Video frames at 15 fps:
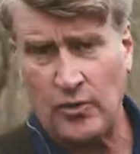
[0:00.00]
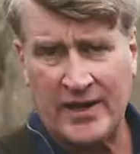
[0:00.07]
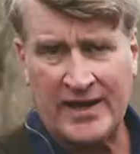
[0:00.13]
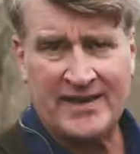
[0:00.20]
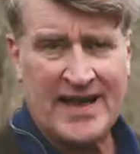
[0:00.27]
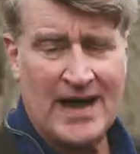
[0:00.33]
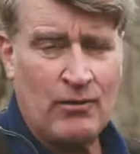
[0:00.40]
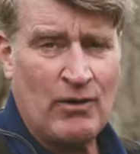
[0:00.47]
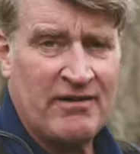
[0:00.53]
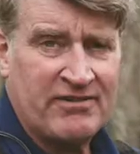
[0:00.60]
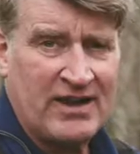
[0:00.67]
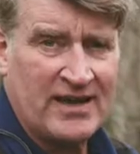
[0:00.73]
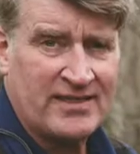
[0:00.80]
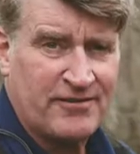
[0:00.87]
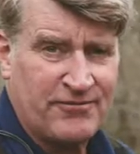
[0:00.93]
Okay, now I've
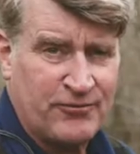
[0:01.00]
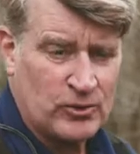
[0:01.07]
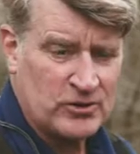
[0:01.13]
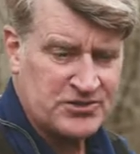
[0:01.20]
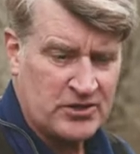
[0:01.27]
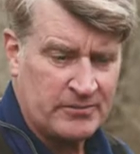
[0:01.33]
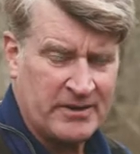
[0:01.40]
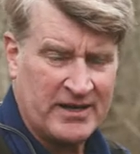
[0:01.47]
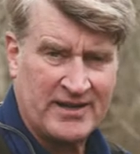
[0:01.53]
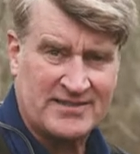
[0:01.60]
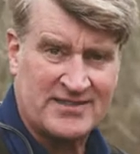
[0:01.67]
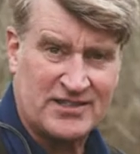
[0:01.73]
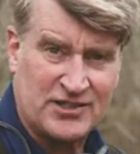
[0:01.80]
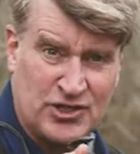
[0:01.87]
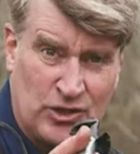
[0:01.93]
got the Forstner bit.
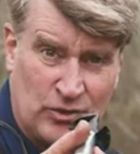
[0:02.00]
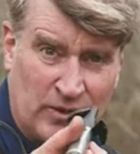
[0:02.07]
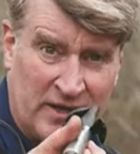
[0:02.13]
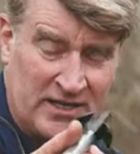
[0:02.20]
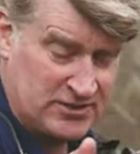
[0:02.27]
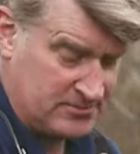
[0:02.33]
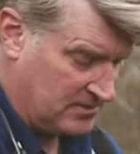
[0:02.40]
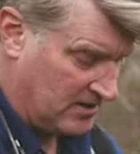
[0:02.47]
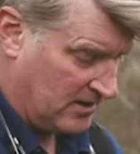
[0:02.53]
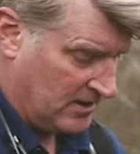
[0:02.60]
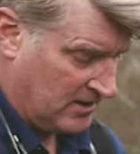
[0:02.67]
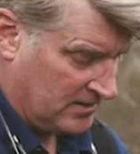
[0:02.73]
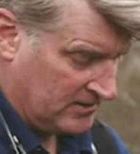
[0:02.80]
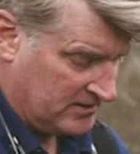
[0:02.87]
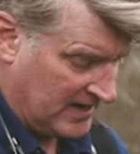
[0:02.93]
It's a two inch
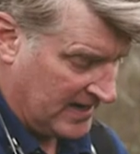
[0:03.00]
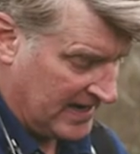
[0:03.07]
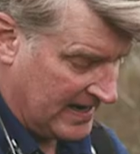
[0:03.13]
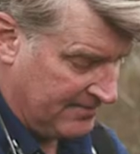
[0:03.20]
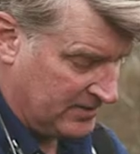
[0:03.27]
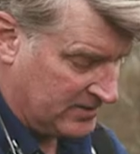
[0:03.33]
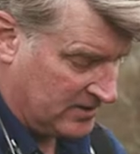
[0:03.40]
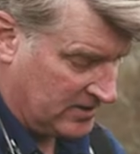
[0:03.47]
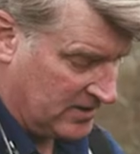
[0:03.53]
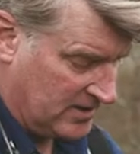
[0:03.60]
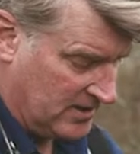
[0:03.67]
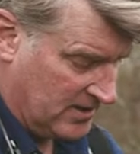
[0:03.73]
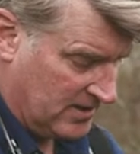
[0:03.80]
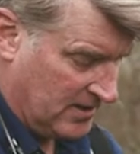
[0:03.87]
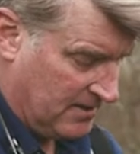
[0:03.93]
diameter
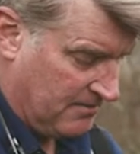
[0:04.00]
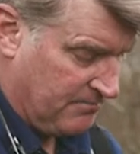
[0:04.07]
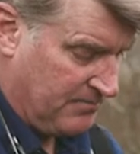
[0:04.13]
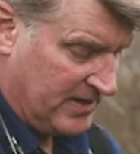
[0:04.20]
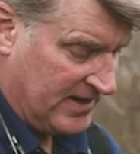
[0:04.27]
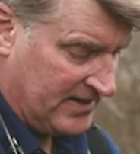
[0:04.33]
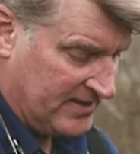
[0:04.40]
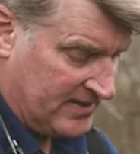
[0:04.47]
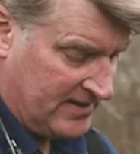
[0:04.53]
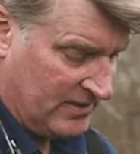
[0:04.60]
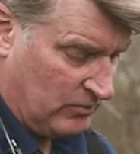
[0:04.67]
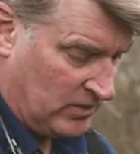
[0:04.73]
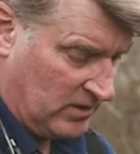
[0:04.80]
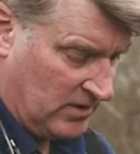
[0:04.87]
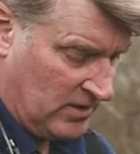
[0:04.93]
bit that
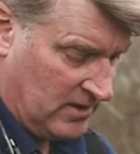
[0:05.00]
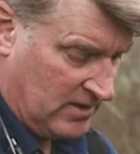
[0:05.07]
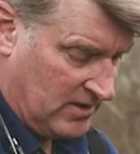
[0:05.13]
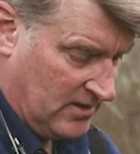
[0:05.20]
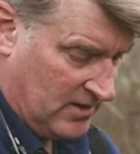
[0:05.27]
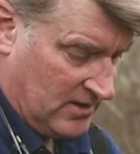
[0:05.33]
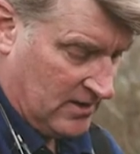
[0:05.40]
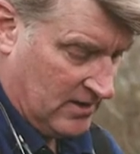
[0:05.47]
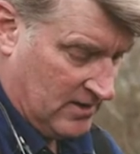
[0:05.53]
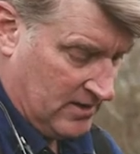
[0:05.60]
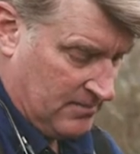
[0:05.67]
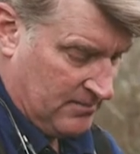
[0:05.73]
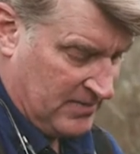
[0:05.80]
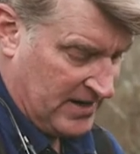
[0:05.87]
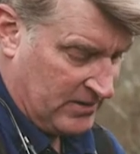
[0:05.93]
will
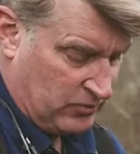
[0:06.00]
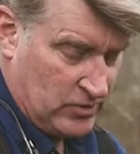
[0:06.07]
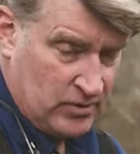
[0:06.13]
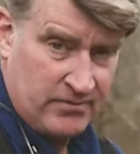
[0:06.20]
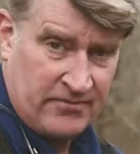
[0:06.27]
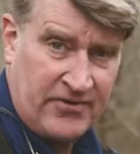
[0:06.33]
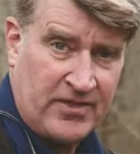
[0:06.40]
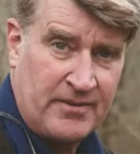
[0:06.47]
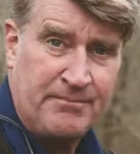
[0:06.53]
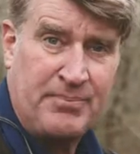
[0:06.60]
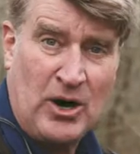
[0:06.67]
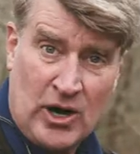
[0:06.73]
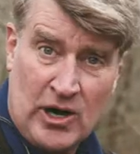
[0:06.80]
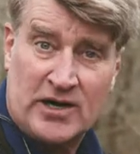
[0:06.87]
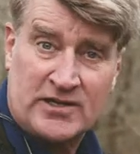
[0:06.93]
make room for the
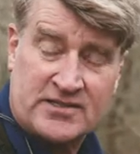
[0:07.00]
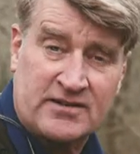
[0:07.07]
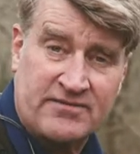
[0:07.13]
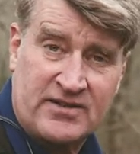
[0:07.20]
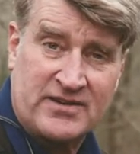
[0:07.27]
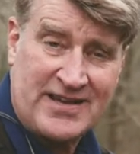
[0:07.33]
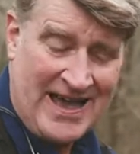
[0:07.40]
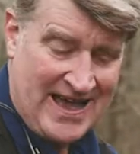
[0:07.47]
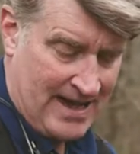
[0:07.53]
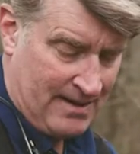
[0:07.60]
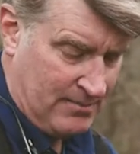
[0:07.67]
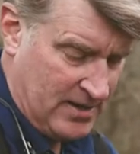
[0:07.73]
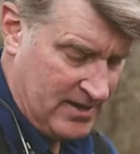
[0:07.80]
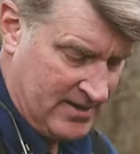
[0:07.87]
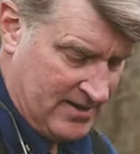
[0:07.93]
boss of the
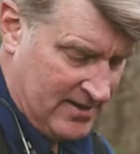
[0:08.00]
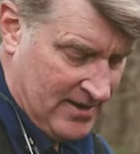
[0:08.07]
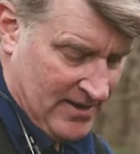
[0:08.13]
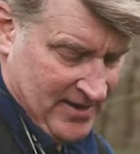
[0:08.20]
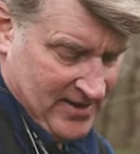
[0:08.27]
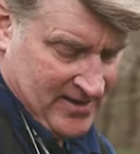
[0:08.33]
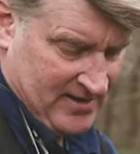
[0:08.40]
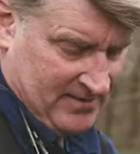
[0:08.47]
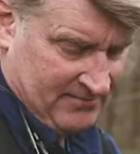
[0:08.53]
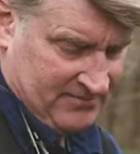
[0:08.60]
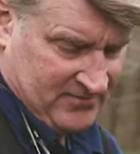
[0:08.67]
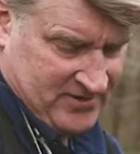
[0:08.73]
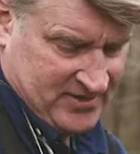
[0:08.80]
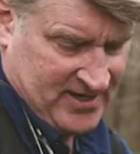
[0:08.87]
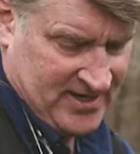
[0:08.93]
tab. I'm
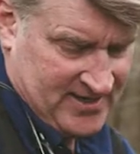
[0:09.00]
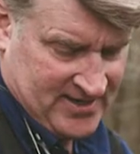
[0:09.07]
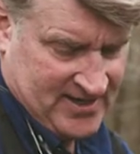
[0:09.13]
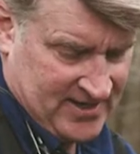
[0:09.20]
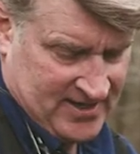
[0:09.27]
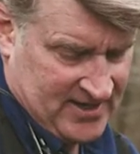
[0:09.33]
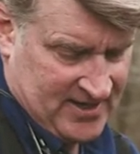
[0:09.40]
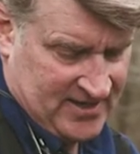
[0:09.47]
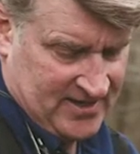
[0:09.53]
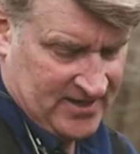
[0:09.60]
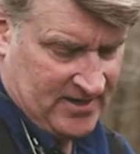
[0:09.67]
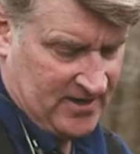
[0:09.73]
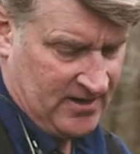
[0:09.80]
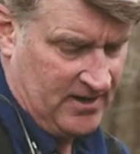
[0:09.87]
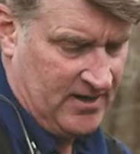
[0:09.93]
tightening it on
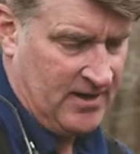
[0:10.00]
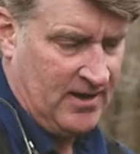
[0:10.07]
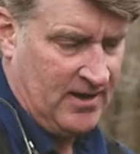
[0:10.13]
here